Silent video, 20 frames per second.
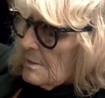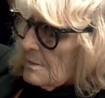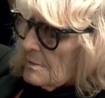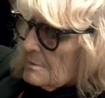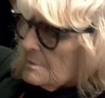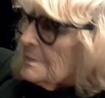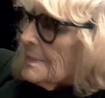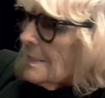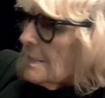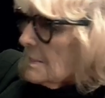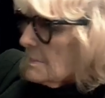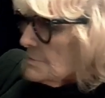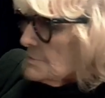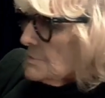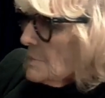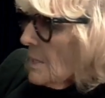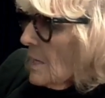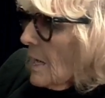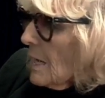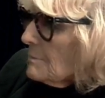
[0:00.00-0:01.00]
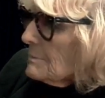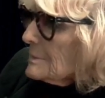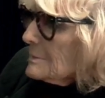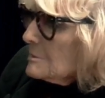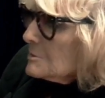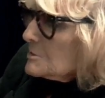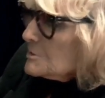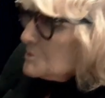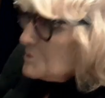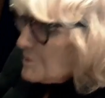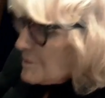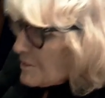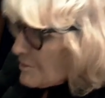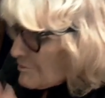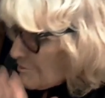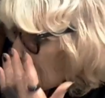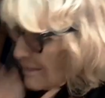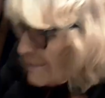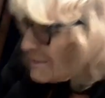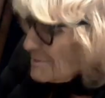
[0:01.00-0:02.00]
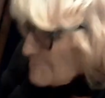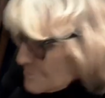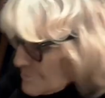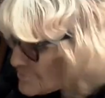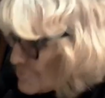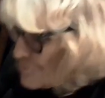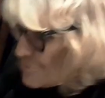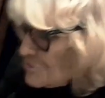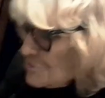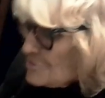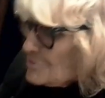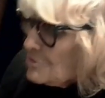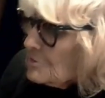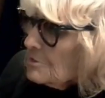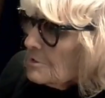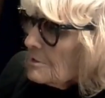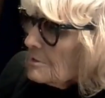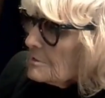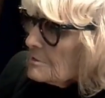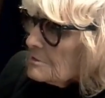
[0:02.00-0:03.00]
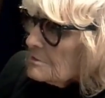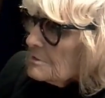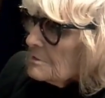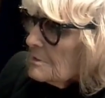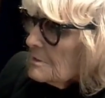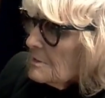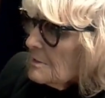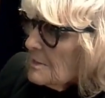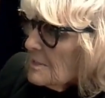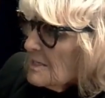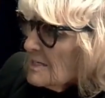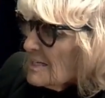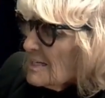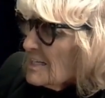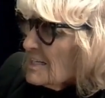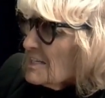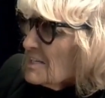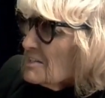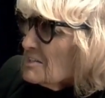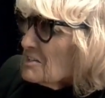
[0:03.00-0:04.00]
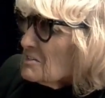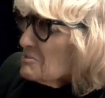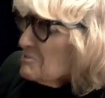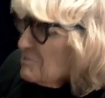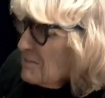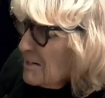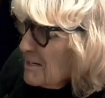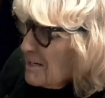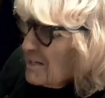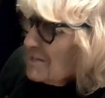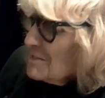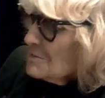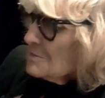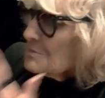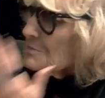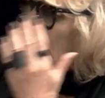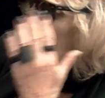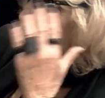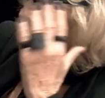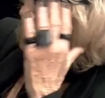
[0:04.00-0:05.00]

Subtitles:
Yes. I mean, look at the crowds she's got. Crowds.